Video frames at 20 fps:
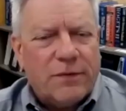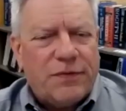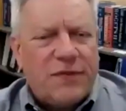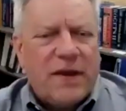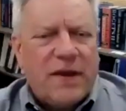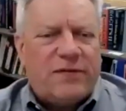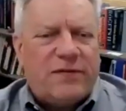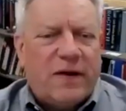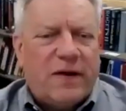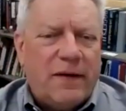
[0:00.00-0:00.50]

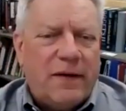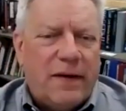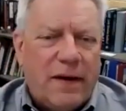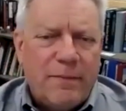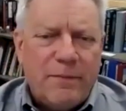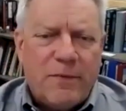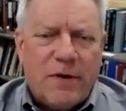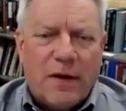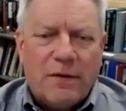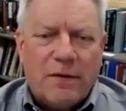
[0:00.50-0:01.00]
Thanks, Harry.
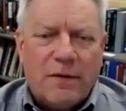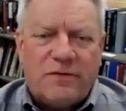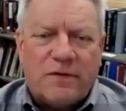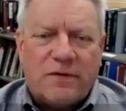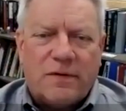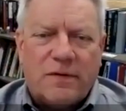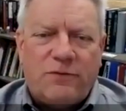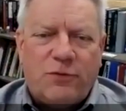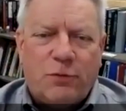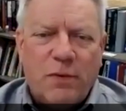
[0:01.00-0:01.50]
IMCO is
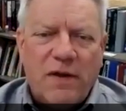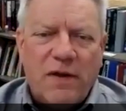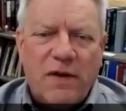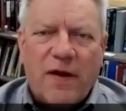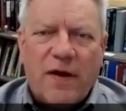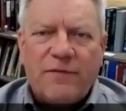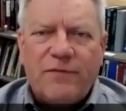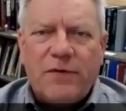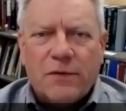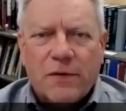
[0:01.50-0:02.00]
a
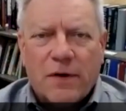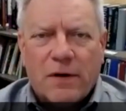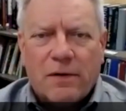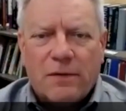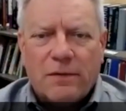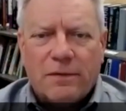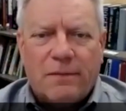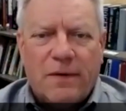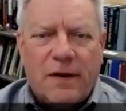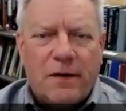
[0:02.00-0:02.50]

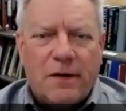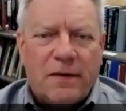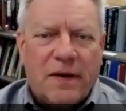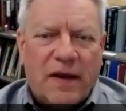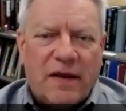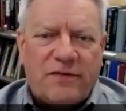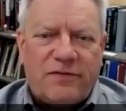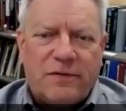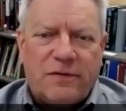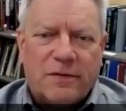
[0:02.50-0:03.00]
25-year-old
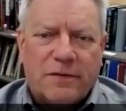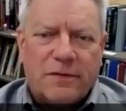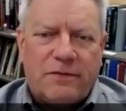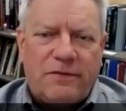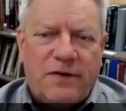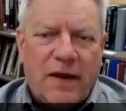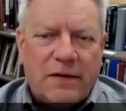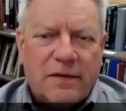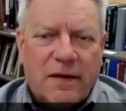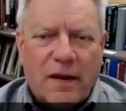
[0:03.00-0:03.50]
international
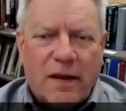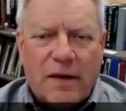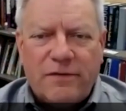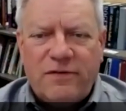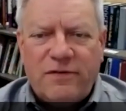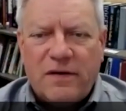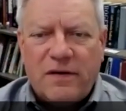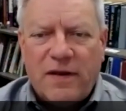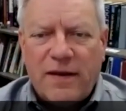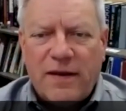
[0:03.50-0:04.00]

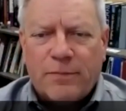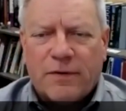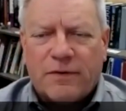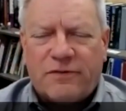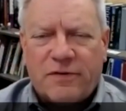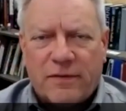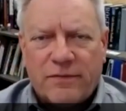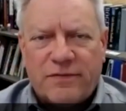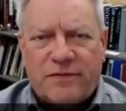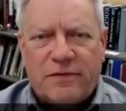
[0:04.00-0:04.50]
technology-enabled
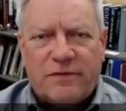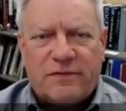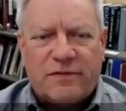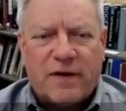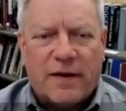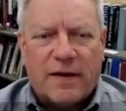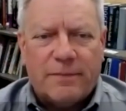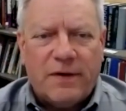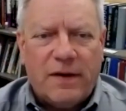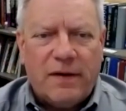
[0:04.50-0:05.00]
services
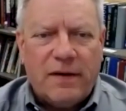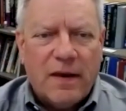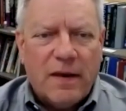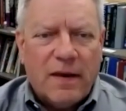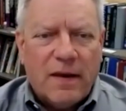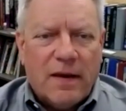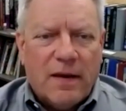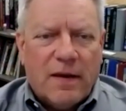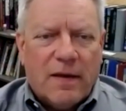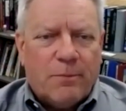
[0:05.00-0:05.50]
company
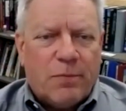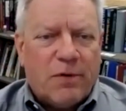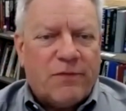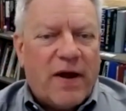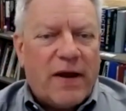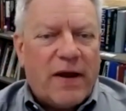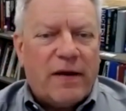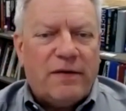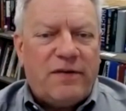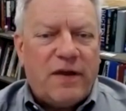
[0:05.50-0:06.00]

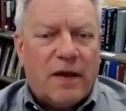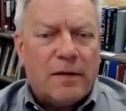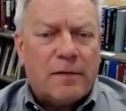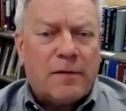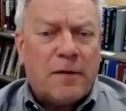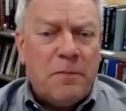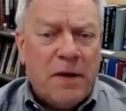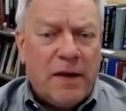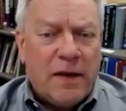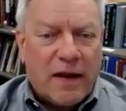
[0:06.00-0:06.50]
providing
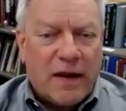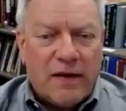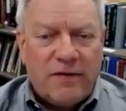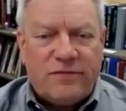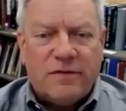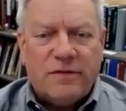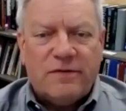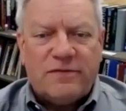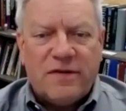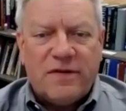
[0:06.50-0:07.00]

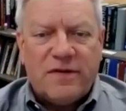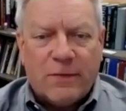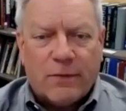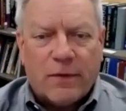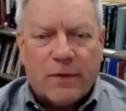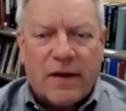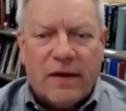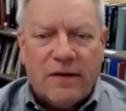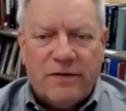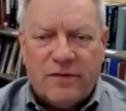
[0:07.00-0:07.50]
telecommunications,
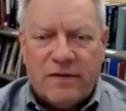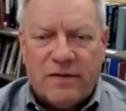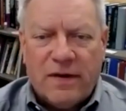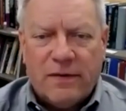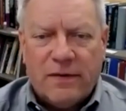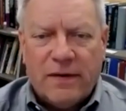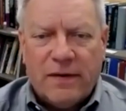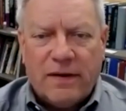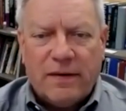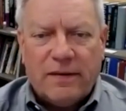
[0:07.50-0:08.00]
network
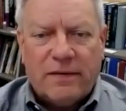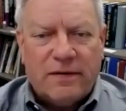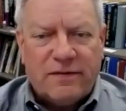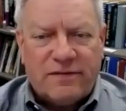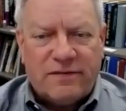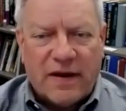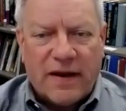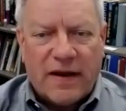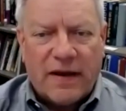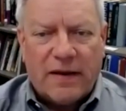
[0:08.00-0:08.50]
engineering,
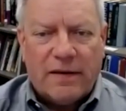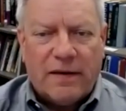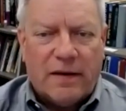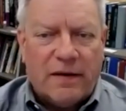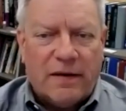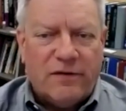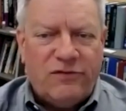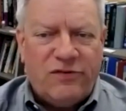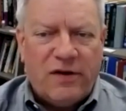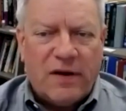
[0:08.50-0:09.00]
design,
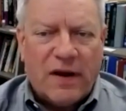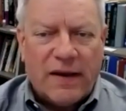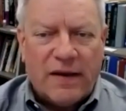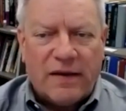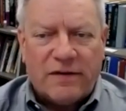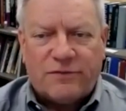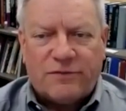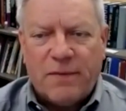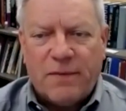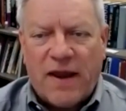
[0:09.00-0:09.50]
and
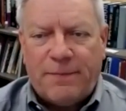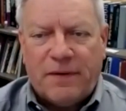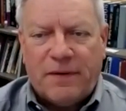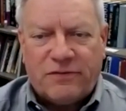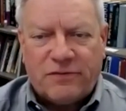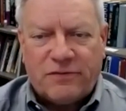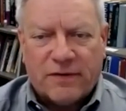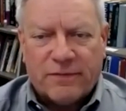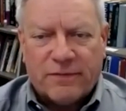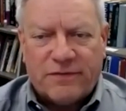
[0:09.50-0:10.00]
GIS mapping
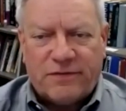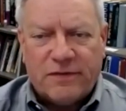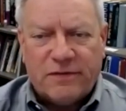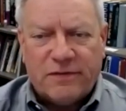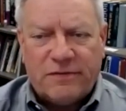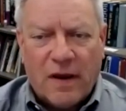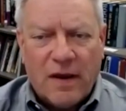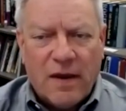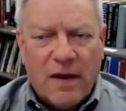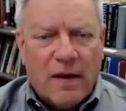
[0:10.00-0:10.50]

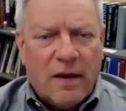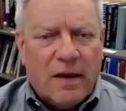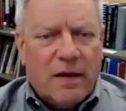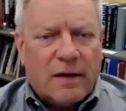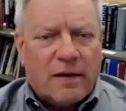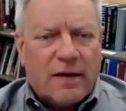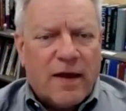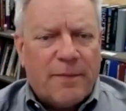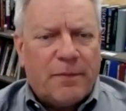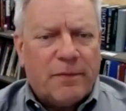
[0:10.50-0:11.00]
services,
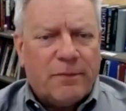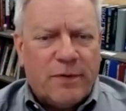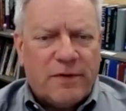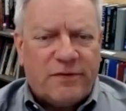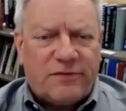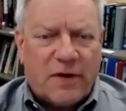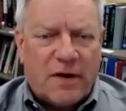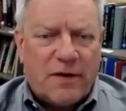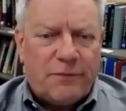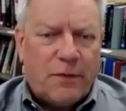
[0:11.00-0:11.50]
coupled with
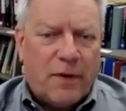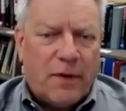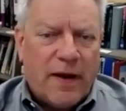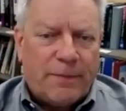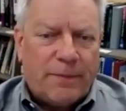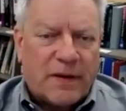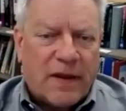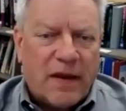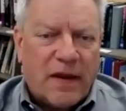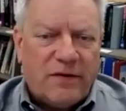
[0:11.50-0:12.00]
software
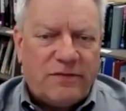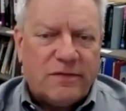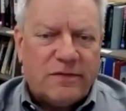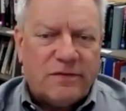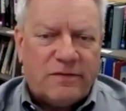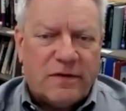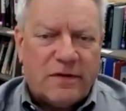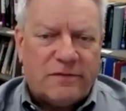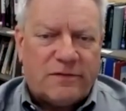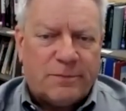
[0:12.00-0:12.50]

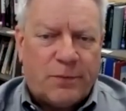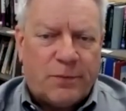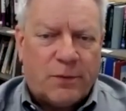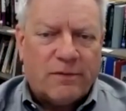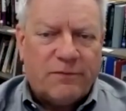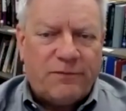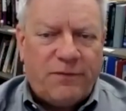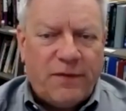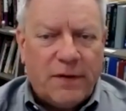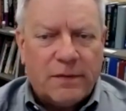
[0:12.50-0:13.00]
applications that
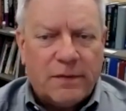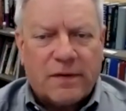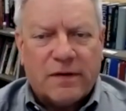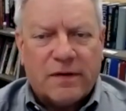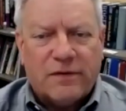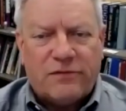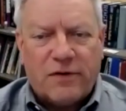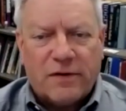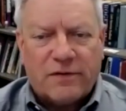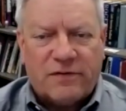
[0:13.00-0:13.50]
support field
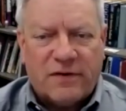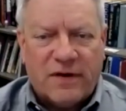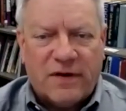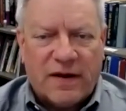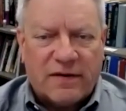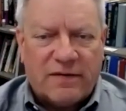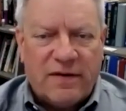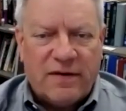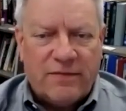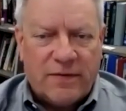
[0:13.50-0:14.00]
construction
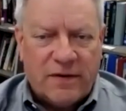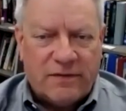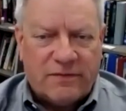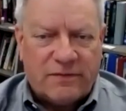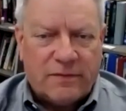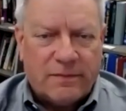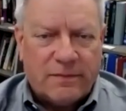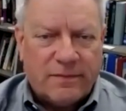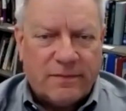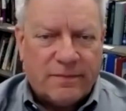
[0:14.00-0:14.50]
activities.